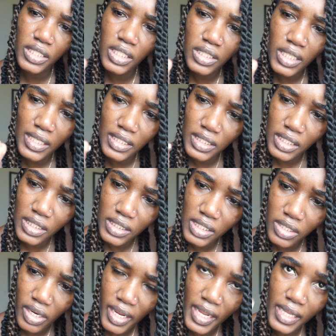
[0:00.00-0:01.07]
this is like
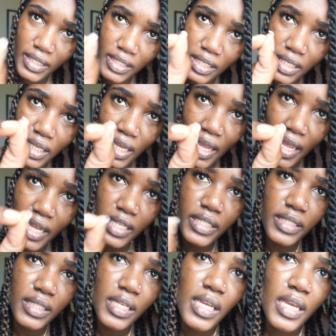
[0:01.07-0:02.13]
16 or 18
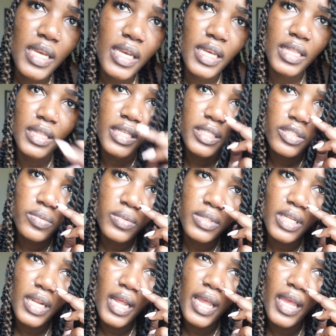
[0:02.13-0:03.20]
gauge and this one
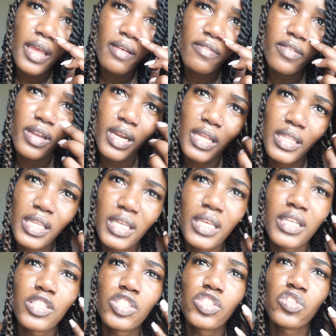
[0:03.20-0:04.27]
that I have in I think
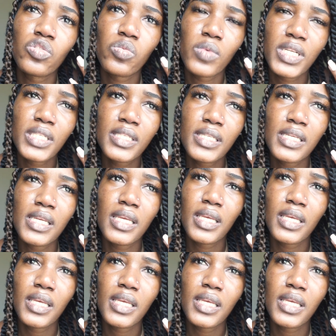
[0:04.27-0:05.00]
it's 20